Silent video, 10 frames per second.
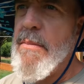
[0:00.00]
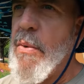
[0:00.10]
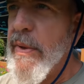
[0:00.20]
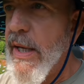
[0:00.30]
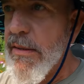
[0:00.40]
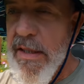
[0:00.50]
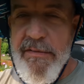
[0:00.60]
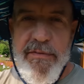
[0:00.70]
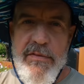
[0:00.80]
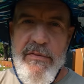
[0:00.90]
But when I
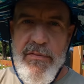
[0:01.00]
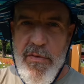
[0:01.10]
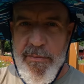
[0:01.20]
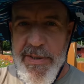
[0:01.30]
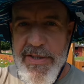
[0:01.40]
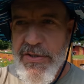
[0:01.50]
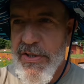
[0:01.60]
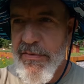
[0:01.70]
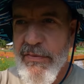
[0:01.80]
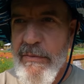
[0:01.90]
left for the
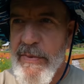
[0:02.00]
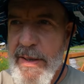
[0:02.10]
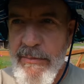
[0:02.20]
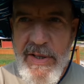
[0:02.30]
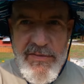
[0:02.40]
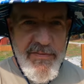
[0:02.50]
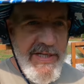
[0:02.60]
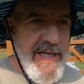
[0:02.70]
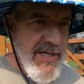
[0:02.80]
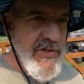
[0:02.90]
beach for my month
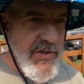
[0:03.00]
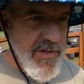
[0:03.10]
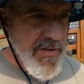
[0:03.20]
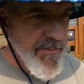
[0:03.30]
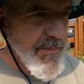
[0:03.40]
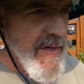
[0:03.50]
vacation,